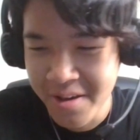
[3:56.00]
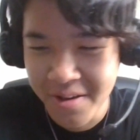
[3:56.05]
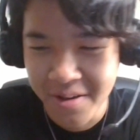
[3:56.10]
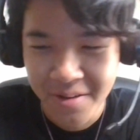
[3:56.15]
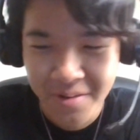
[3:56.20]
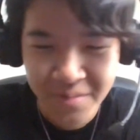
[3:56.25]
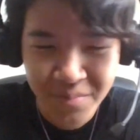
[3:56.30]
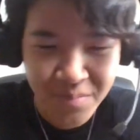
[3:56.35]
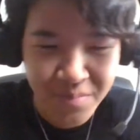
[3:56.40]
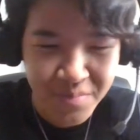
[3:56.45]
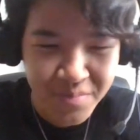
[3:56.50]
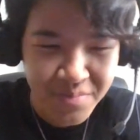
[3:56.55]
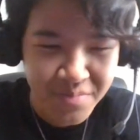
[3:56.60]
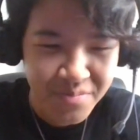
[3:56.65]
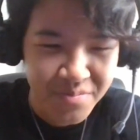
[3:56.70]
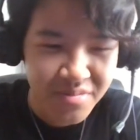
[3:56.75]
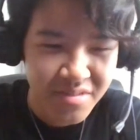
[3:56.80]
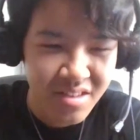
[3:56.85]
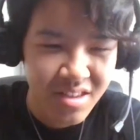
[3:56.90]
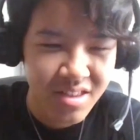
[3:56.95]
that
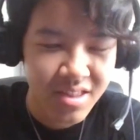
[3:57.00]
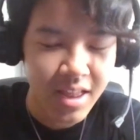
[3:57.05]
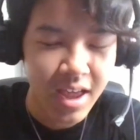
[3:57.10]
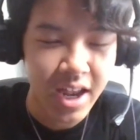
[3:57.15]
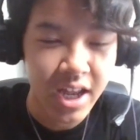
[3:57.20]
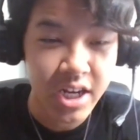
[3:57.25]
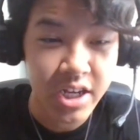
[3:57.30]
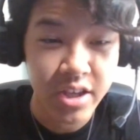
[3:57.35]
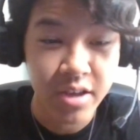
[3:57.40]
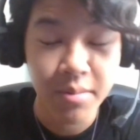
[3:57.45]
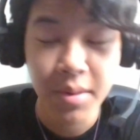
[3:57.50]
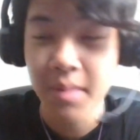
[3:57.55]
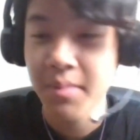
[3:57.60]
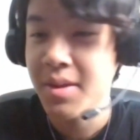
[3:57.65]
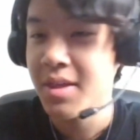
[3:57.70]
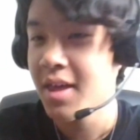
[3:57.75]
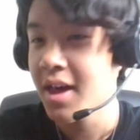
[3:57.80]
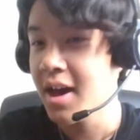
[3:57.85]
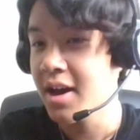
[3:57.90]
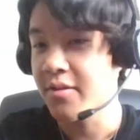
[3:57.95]
actually made me
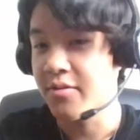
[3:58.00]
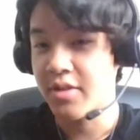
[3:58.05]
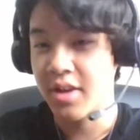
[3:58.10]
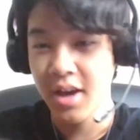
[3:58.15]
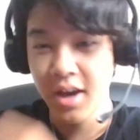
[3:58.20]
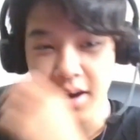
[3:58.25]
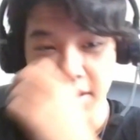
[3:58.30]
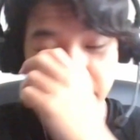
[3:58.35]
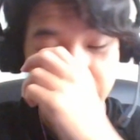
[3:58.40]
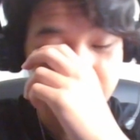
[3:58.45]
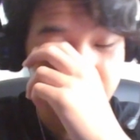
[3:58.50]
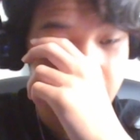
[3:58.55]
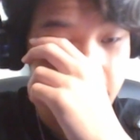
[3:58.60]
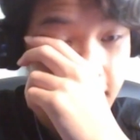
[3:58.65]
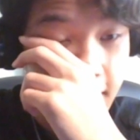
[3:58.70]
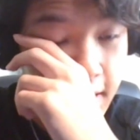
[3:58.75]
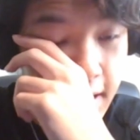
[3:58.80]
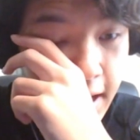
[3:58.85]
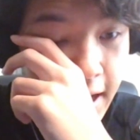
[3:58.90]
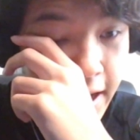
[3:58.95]
laugh. Damn.
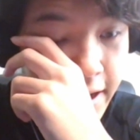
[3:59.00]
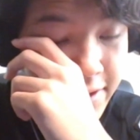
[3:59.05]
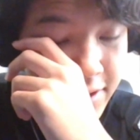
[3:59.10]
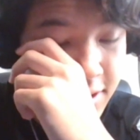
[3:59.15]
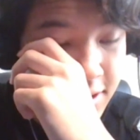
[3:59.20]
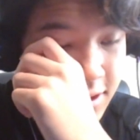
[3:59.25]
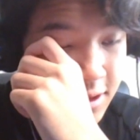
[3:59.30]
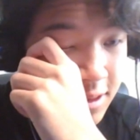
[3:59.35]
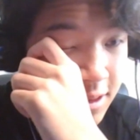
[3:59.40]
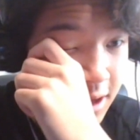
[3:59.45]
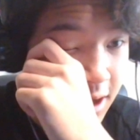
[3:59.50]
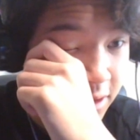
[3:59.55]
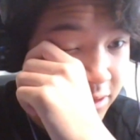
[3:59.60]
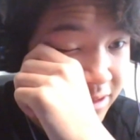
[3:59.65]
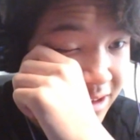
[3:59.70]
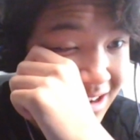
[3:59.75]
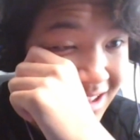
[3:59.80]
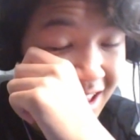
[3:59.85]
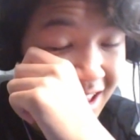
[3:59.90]
I actually didn't think I was going to